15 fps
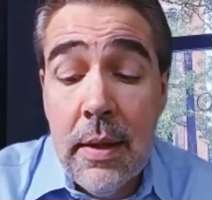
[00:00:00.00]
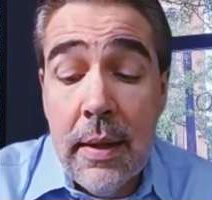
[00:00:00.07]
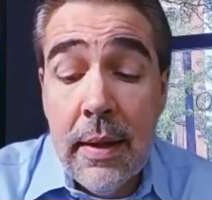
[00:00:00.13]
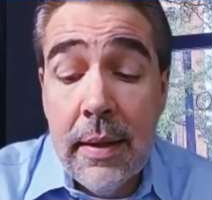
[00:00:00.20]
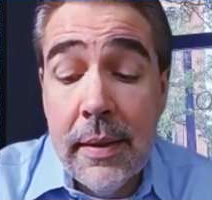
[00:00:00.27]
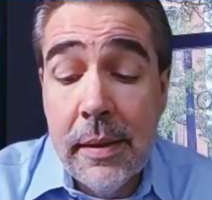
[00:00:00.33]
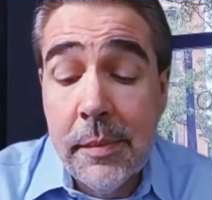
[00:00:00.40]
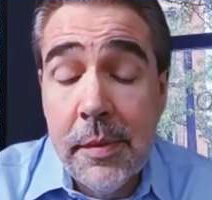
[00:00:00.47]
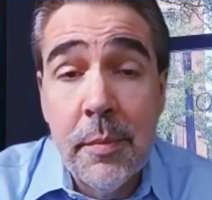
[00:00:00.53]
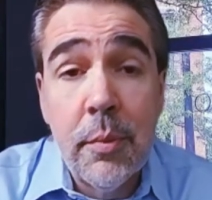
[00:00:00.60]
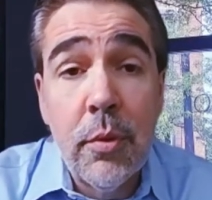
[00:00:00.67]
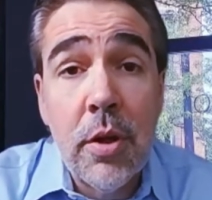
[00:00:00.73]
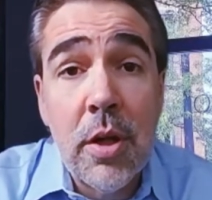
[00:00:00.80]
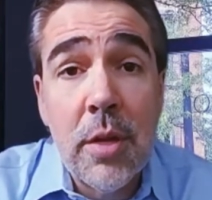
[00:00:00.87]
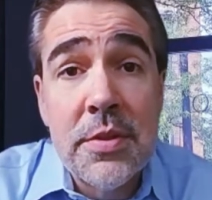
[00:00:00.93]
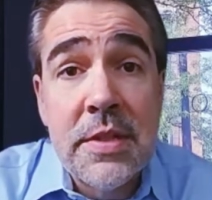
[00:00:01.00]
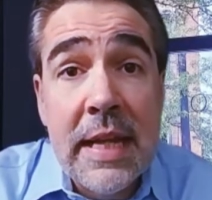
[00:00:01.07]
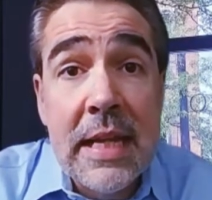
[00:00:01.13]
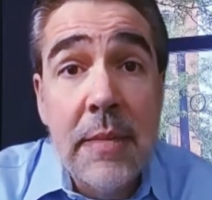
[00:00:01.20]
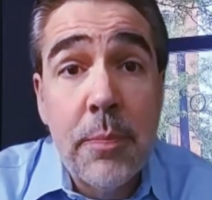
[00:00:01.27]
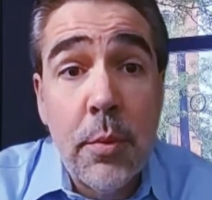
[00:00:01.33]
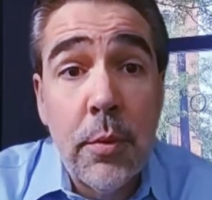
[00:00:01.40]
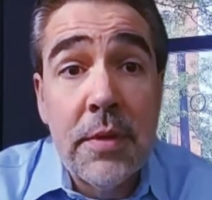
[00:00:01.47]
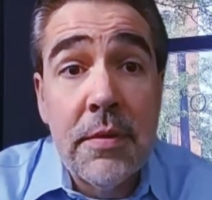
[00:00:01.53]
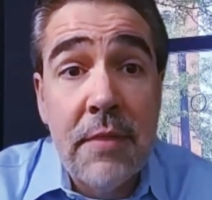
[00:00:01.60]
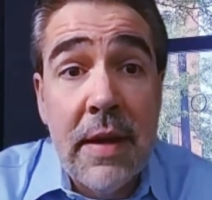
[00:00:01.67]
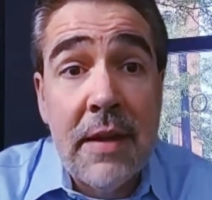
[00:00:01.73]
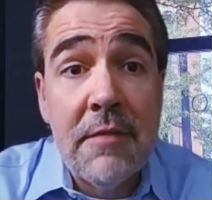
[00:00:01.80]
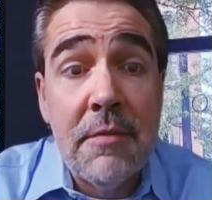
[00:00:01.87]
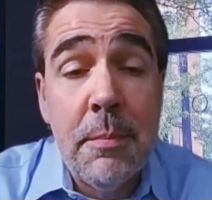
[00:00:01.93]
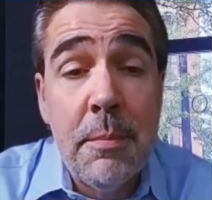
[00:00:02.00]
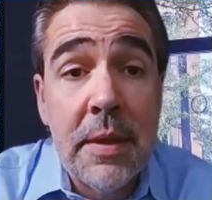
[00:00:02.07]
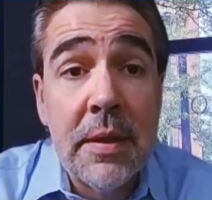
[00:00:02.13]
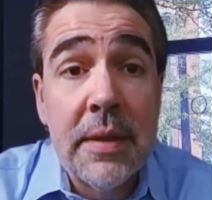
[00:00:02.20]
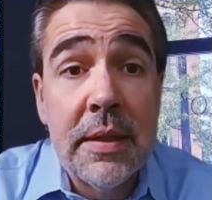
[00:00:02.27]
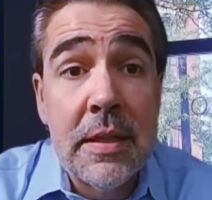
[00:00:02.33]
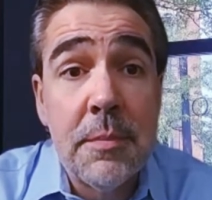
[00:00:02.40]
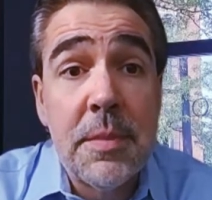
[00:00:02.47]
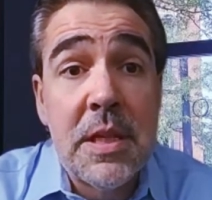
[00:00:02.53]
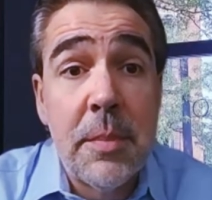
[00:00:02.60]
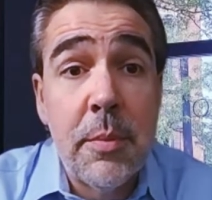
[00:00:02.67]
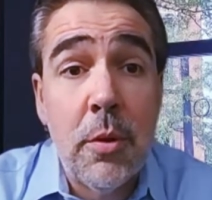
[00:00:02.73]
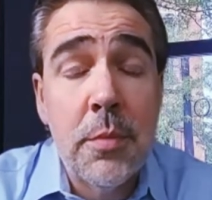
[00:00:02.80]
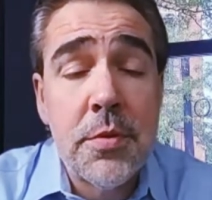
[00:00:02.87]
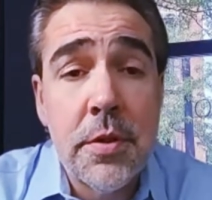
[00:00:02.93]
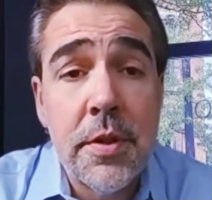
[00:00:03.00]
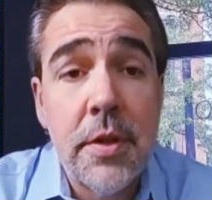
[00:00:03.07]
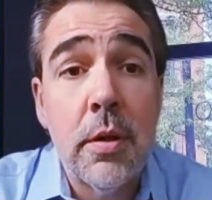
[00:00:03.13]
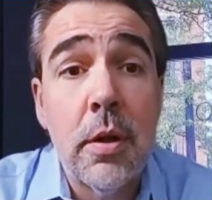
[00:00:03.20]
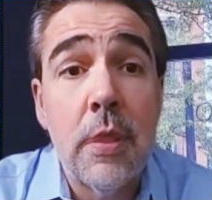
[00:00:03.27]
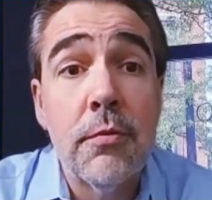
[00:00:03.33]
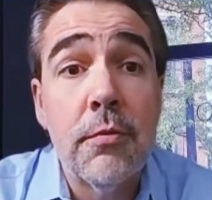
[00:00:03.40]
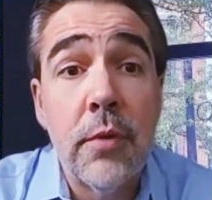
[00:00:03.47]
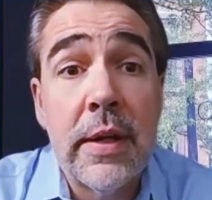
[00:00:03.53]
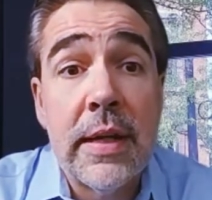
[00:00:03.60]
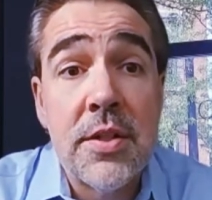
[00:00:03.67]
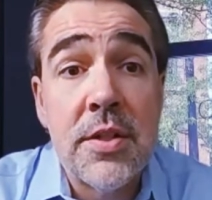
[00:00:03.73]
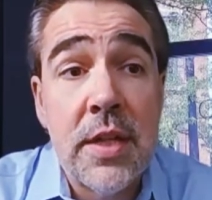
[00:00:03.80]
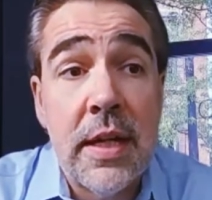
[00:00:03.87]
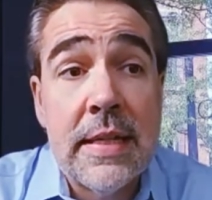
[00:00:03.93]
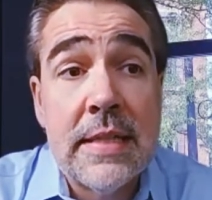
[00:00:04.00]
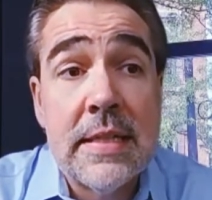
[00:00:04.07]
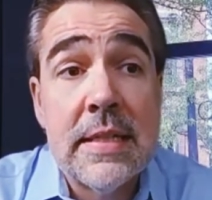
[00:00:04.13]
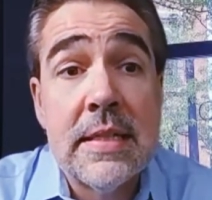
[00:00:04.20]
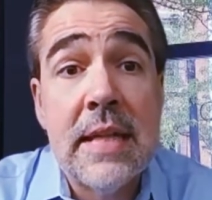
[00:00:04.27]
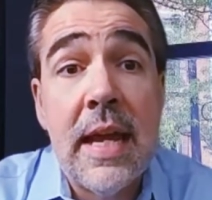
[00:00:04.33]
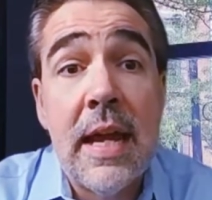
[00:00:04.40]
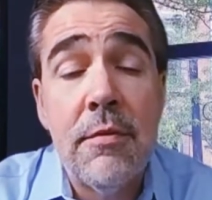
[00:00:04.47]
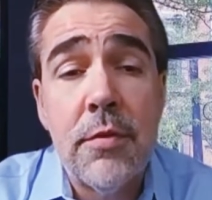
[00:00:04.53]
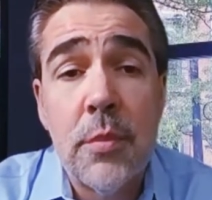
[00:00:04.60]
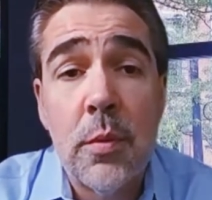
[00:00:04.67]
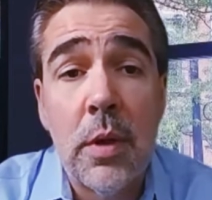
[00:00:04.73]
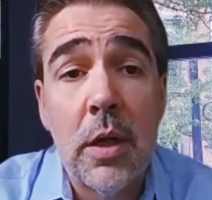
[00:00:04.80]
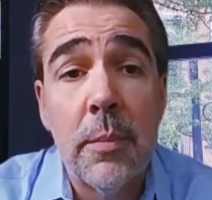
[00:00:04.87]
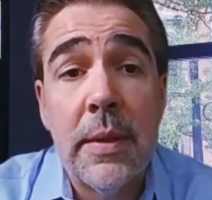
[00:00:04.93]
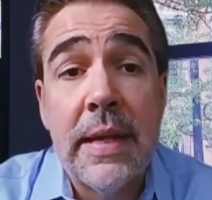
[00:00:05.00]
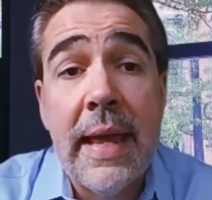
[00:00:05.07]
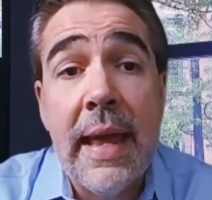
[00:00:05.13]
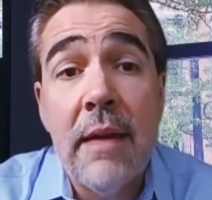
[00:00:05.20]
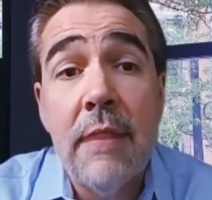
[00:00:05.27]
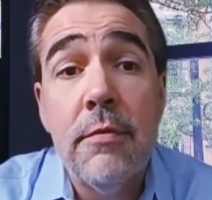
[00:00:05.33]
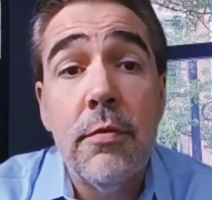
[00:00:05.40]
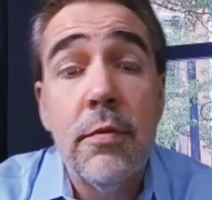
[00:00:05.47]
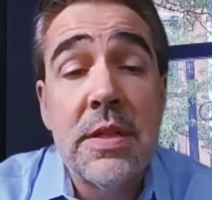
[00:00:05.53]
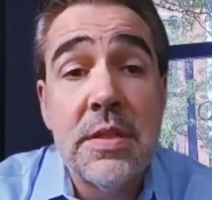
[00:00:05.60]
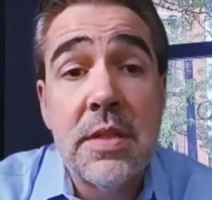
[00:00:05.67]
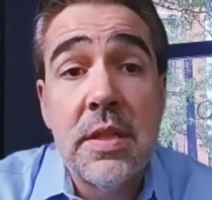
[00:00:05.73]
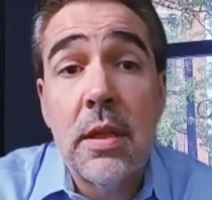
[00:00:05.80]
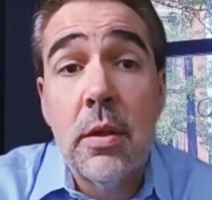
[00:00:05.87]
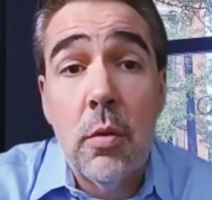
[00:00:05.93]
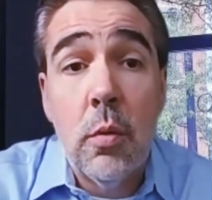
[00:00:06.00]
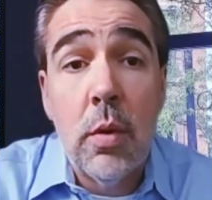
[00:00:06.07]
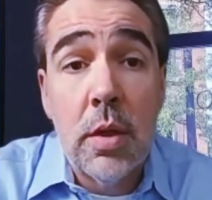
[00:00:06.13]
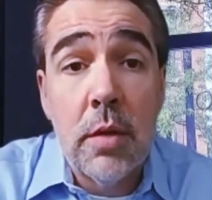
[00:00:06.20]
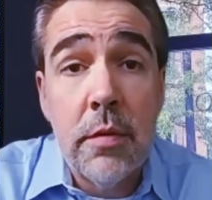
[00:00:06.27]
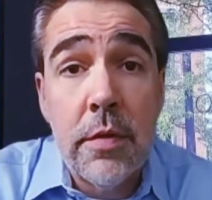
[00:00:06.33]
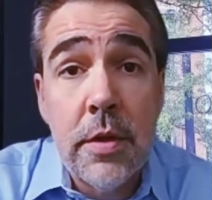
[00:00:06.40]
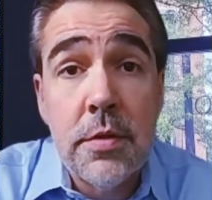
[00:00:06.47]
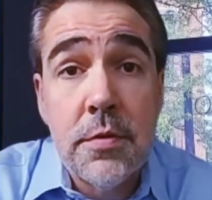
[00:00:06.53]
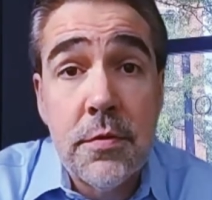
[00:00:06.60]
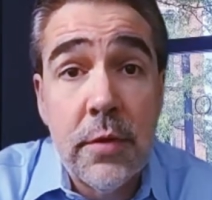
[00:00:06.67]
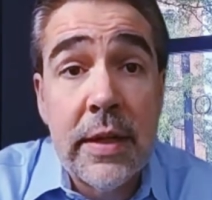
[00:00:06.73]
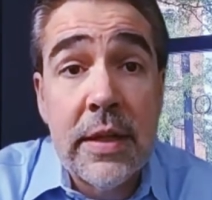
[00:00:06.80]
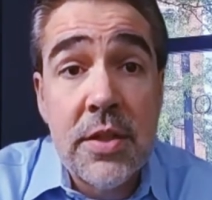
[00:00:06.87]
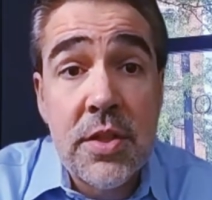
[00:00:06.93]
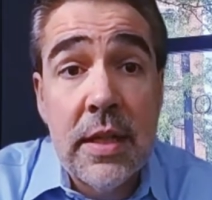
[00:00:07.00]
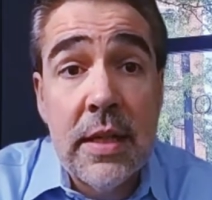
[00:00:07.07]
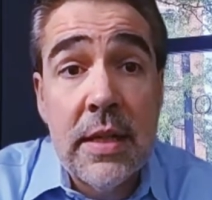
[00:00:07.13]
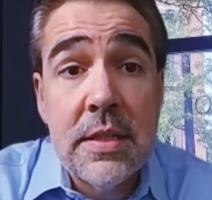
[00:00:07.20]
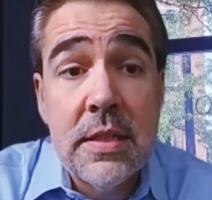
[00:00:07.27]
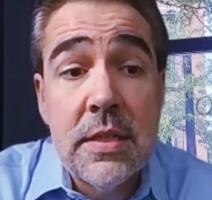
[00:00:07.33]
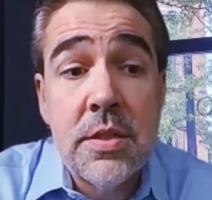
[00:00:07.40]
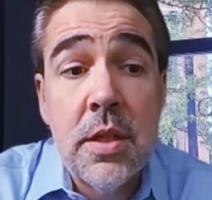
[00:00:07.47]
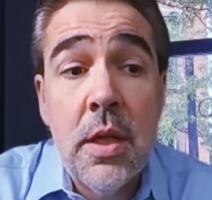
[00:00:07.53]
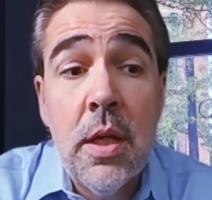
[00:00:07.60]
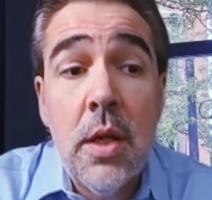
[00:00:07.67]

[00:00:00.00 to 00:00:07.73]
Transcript: Uh, employ almost 8.5 million people. So there are franchises everywhere, but every single one of those franchises